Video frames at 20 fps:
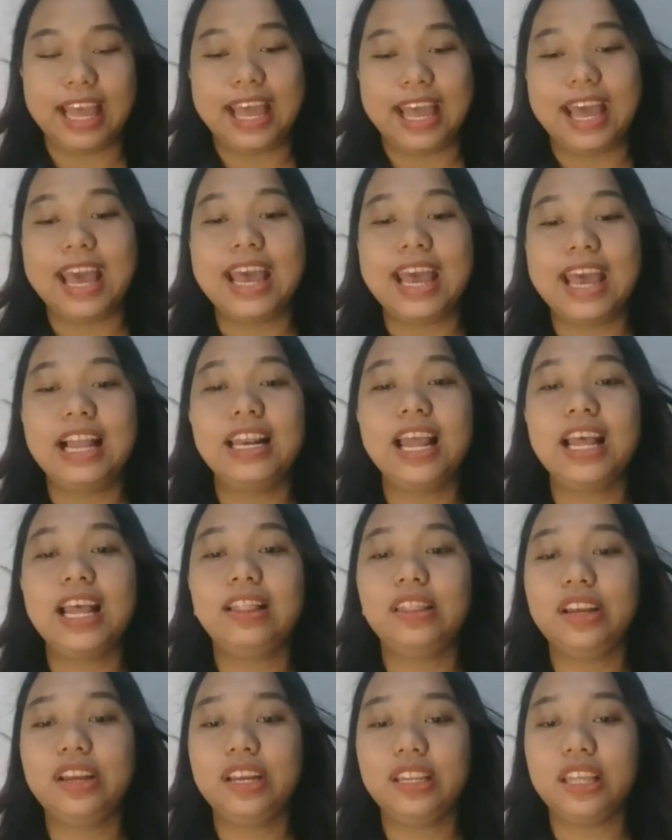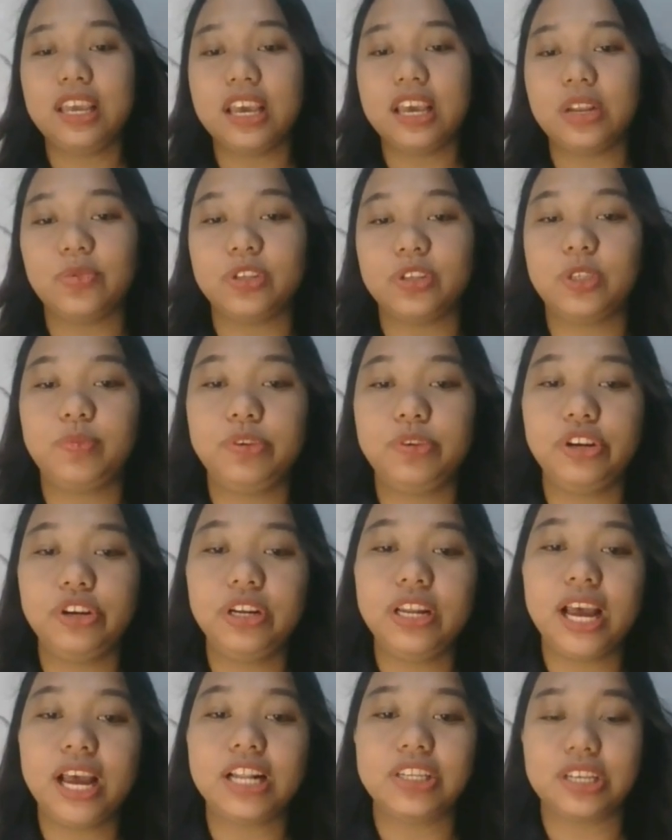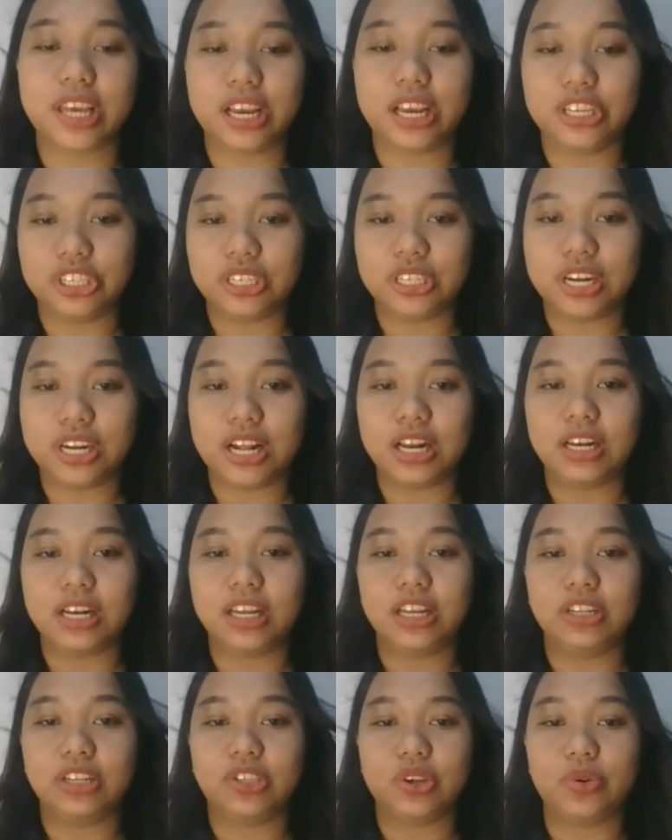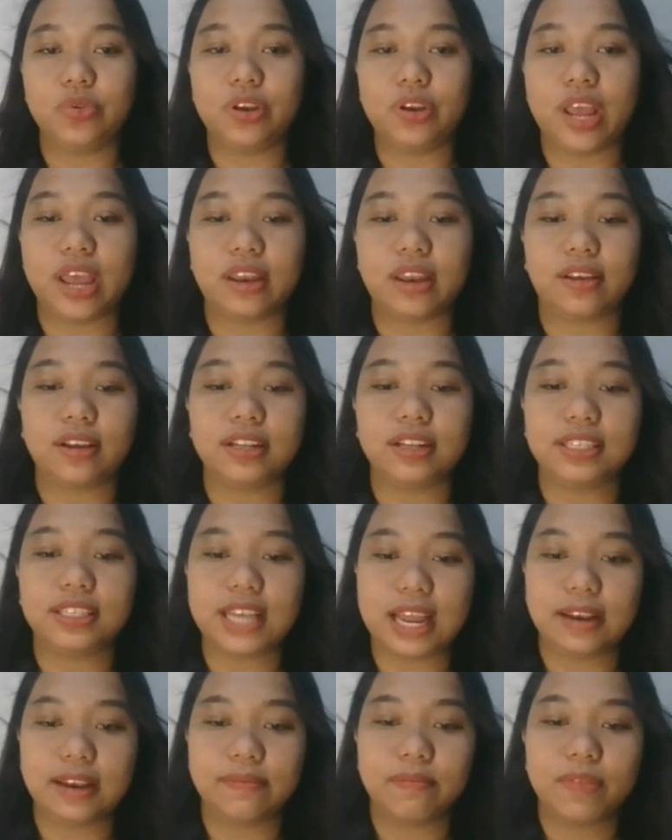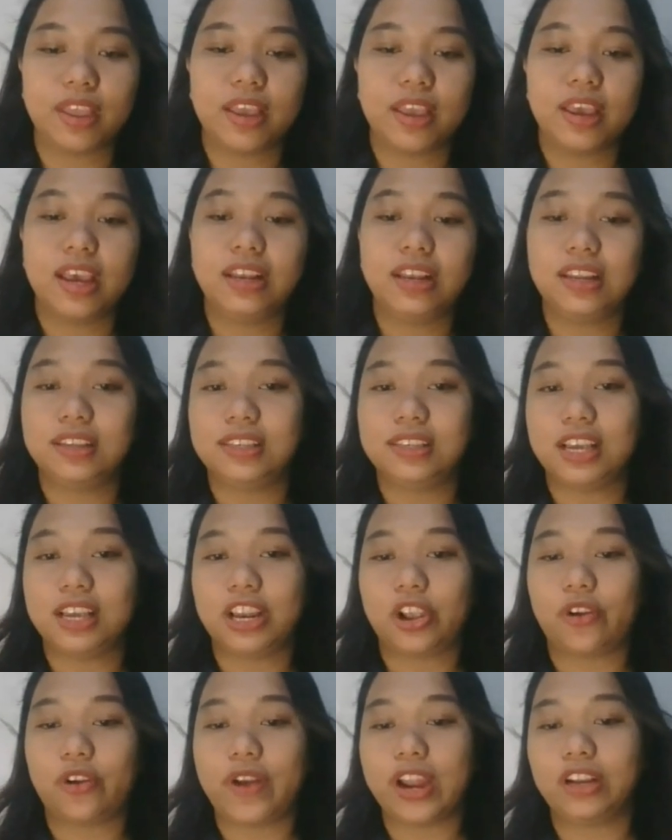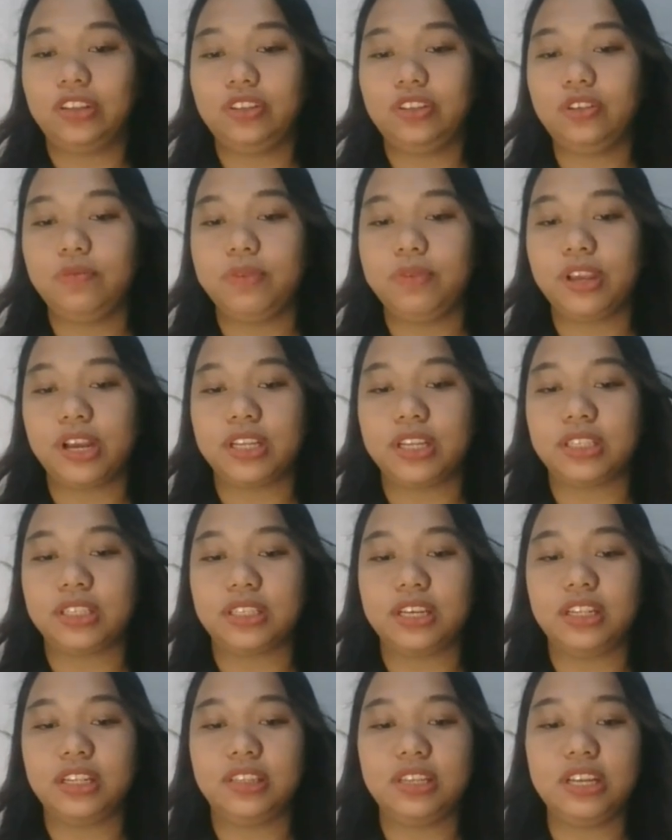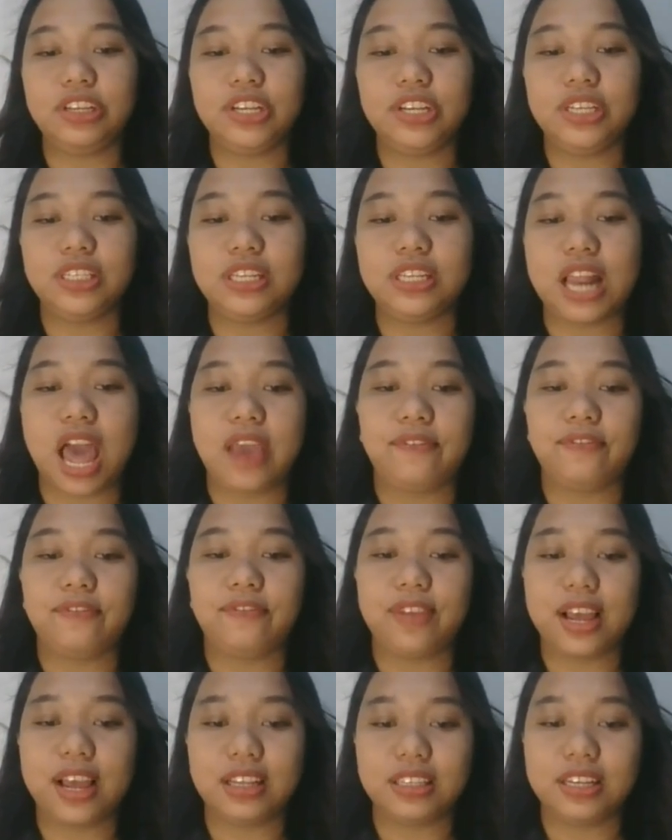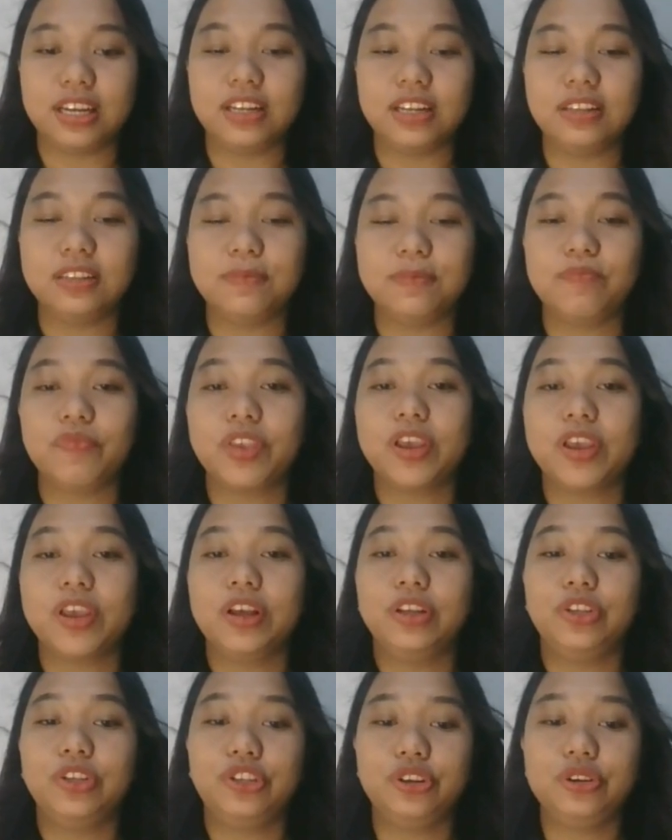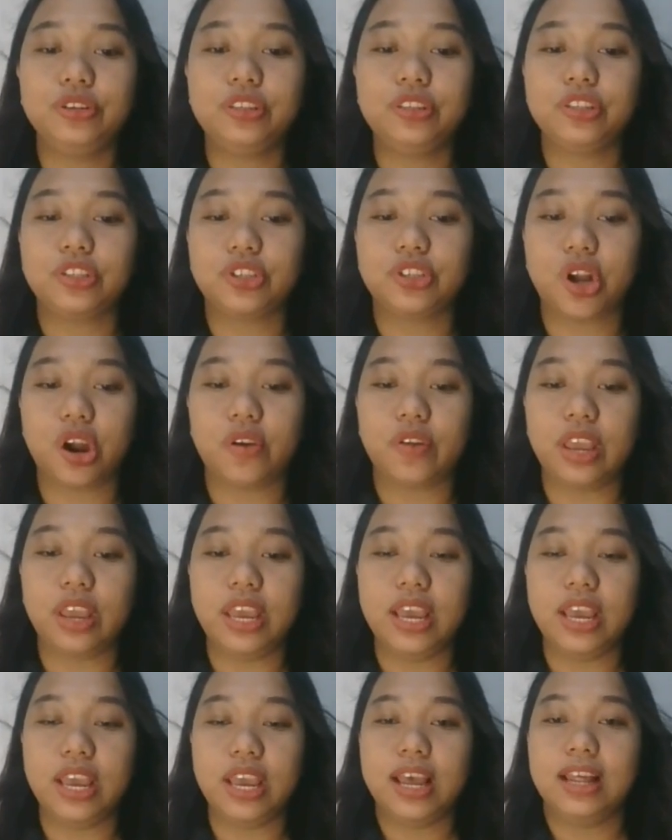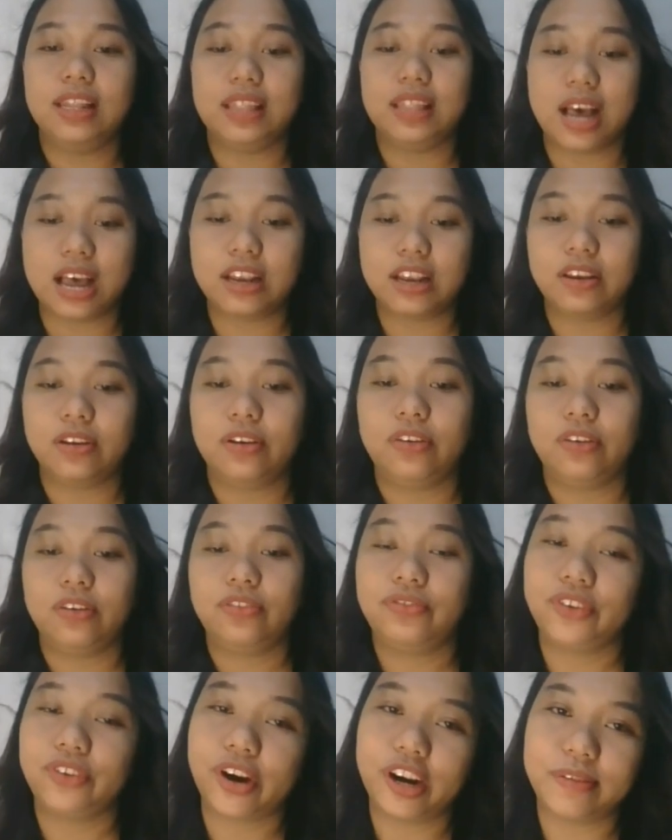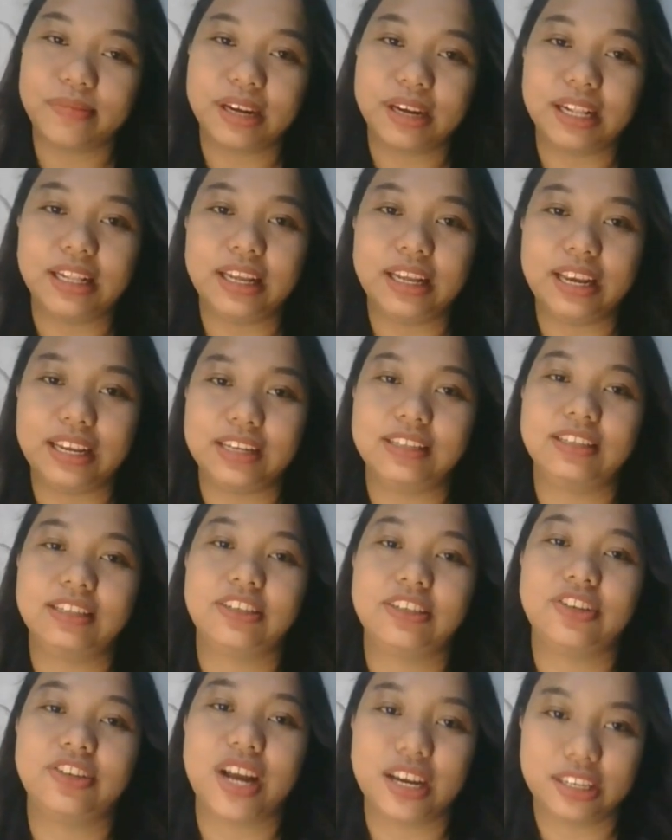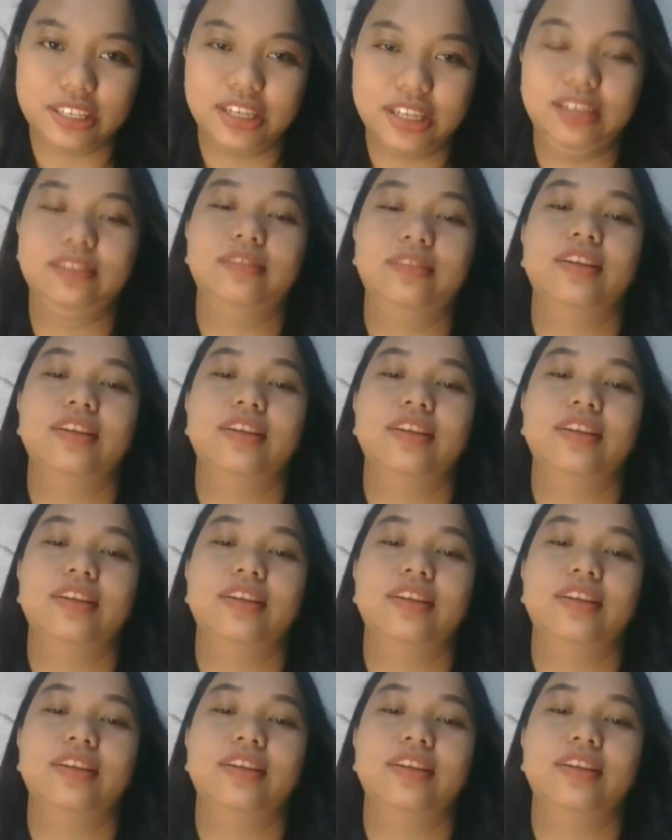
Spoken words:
And letter D, it was purely educational in tone and content. It is incorrect too because it teaches life lessons through story, not formal instruction.